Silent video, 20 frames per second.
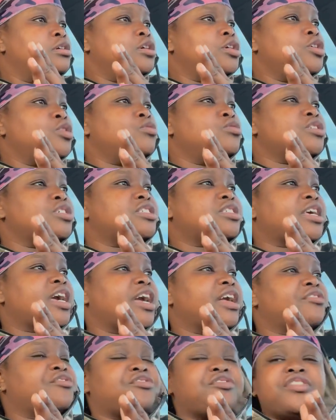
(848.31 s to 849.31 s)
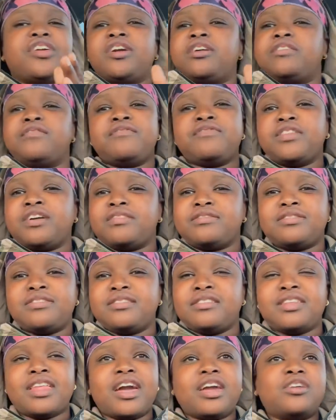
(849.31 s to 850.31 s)
you just can't think of
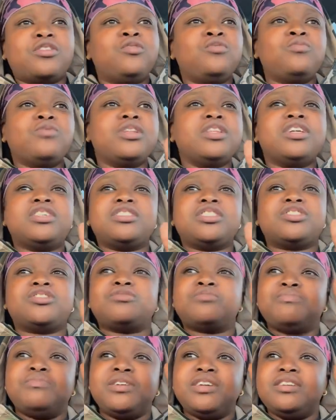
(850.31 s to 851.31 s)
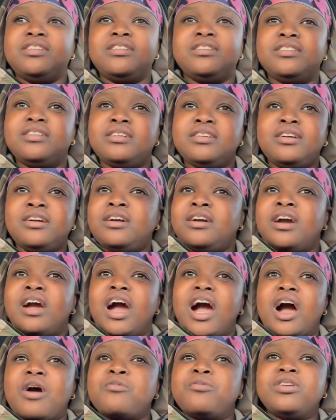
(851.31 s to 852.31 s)
nothing. Like, you really just be,
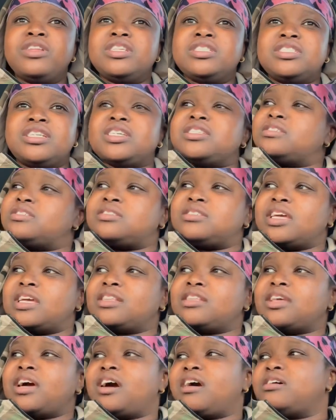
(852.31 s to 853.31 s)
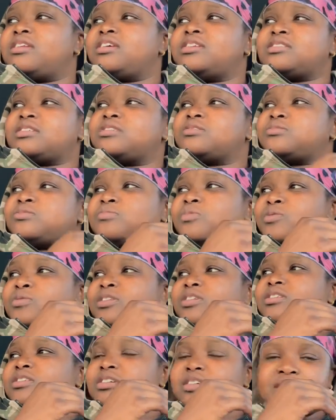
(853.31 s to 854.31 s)
I really just sit down and just
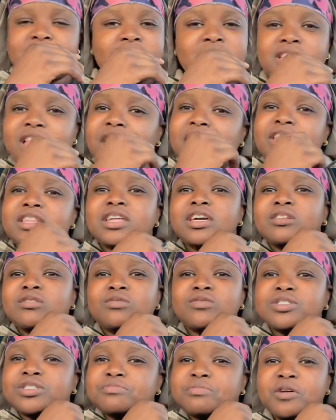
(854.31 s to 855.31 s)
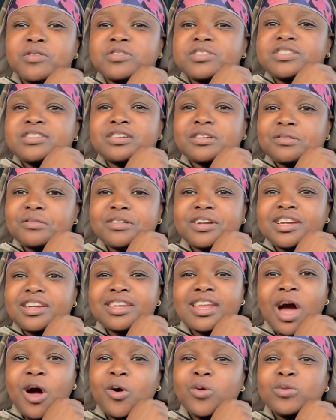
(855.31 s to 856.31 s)
wanted to, like, literally smoke a cigarette.
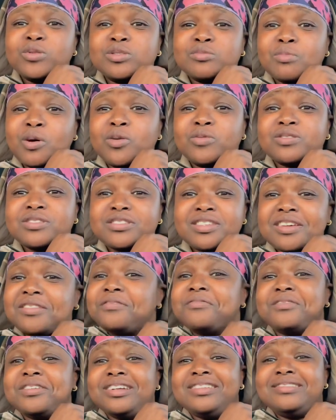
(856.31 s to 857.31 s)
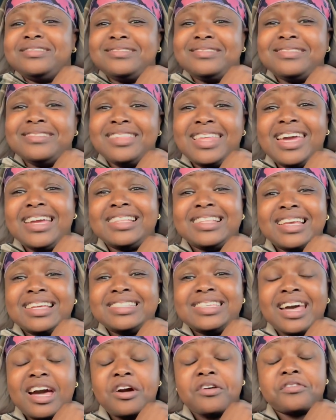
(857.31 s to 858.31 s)
And I don't smoke cigarettes. Like,
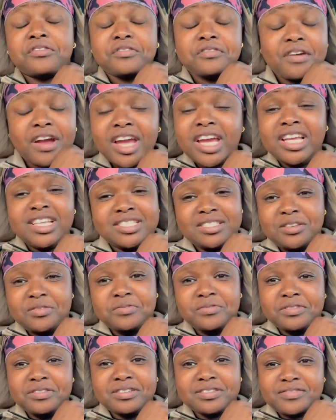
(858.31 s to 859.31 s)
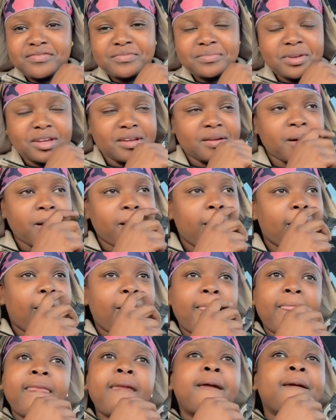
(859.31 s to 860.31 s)
that's how crazy it was for me.
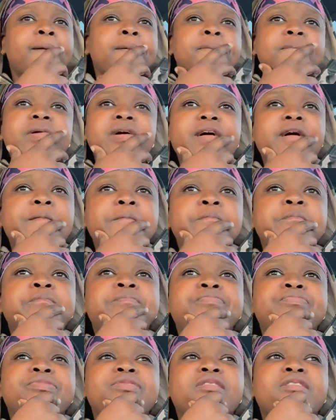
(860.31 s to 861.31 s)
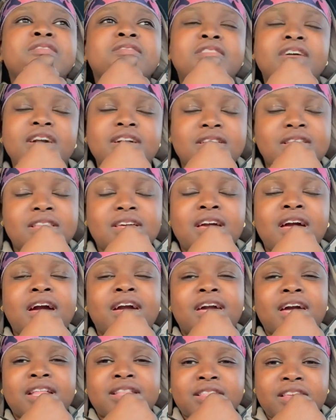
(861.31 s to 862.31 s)
But luckily, I
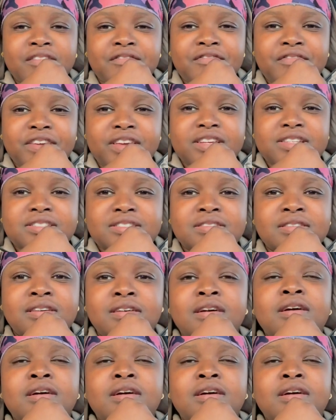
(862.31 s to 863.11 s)
got that fixed.